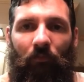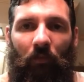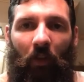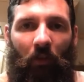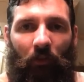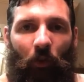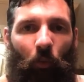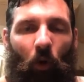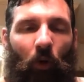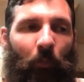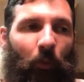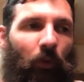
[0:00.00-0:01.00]
There's no
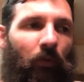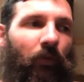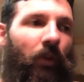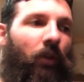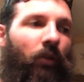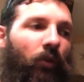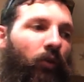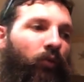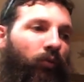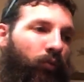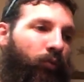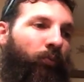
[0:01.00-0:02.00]
waterproof
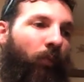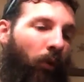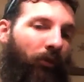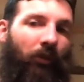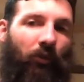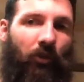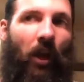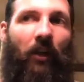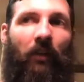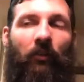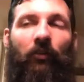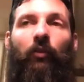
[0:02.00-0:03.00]
motorcycle
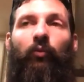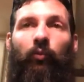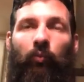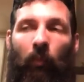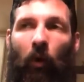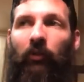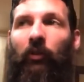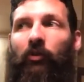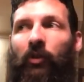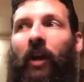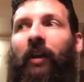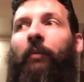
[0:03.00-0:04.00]
jacket. There's a motorcycle
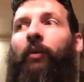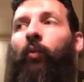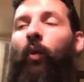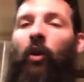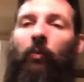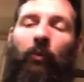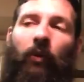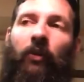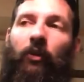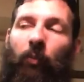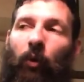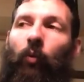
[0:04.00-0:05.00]
jacket with a waterproof, and then
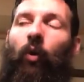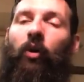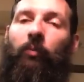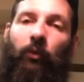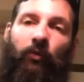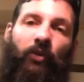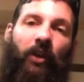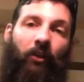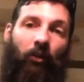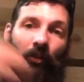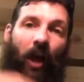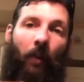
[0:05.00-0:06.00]
you put a waterproof jacket
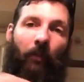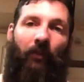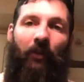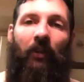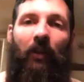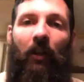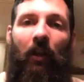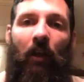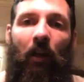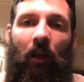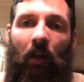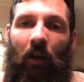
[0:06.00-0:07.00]
on top of it.
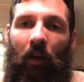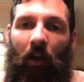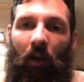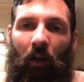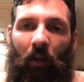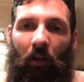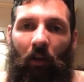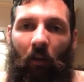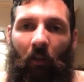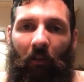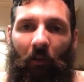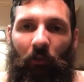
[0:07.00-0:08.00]
I
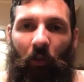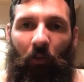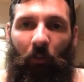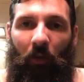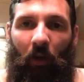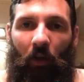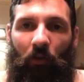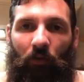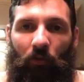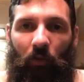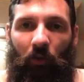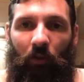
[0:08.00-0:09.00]
thought that was a
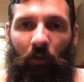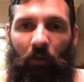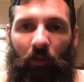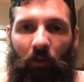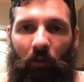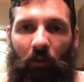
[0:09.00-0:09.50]
300.